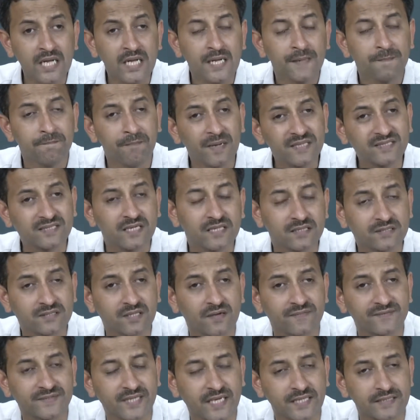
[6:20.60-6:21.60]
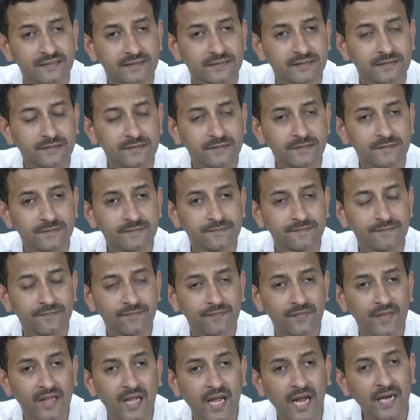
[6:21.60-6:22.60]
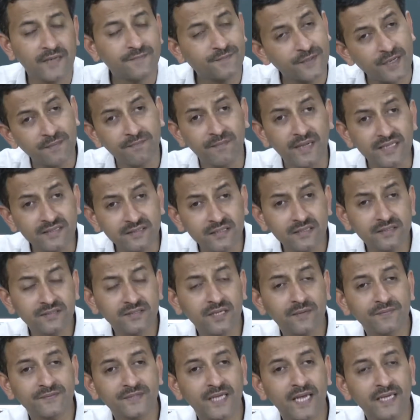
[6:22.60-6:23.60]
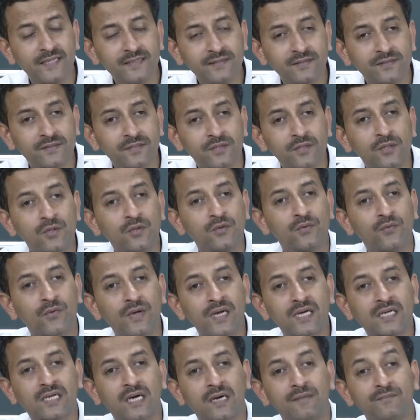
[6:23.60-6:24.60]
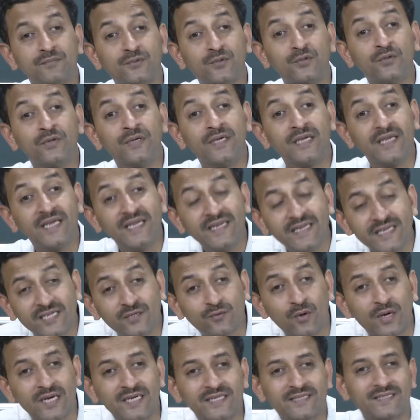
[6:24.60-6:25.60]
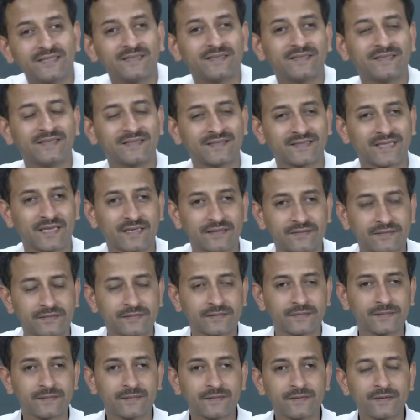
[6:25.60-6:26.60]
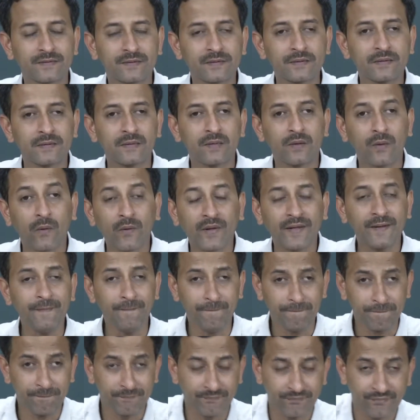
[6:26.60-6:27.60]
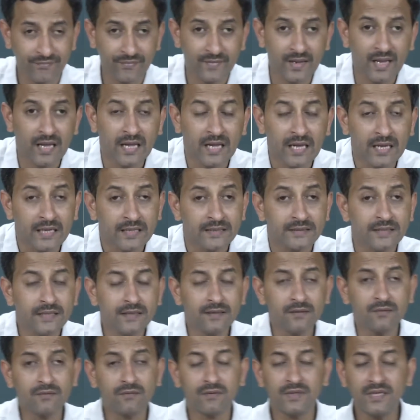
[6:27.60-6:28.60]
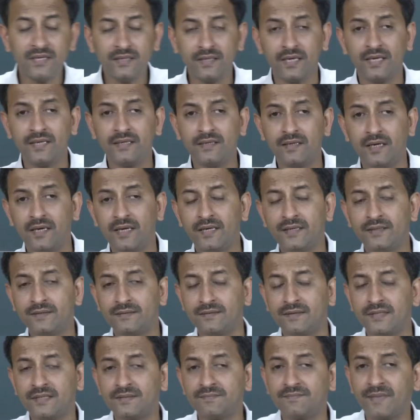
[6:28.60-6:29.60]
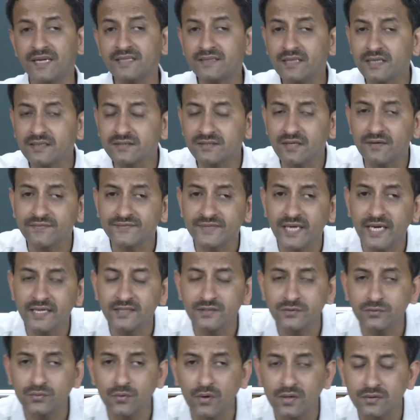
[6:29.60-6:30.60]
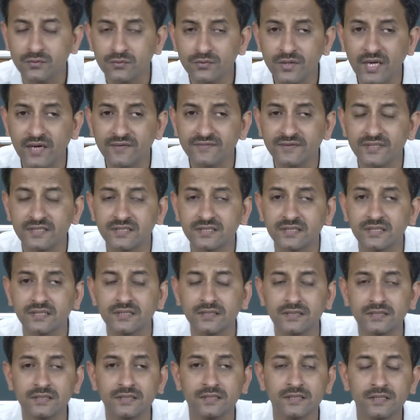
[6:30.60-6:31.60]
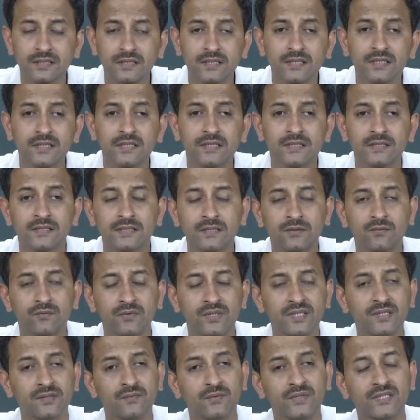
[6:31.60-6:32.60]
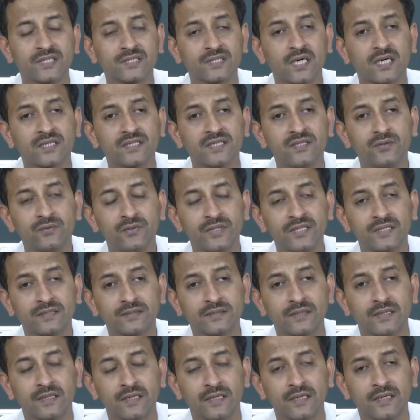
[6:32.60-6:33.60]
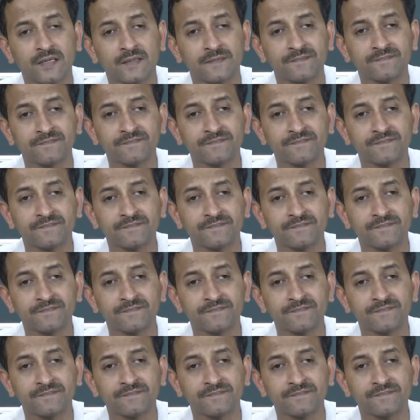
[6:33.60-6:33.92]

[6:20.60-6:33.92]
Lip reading: methods of science, and from methods of science, we will come to inequalities in science. Okay. Then in methods of science, what we have discussed? We started with the